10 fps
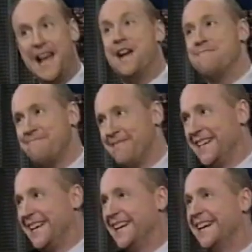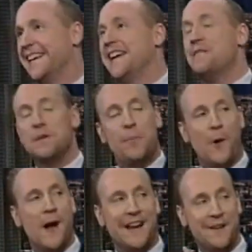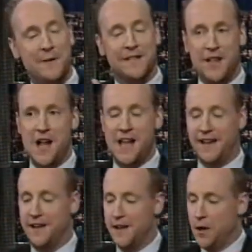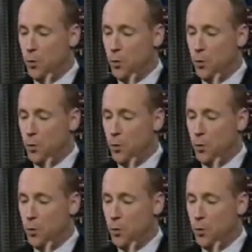am. That's what we're learning about. It was you. a prank. I wasn't lying.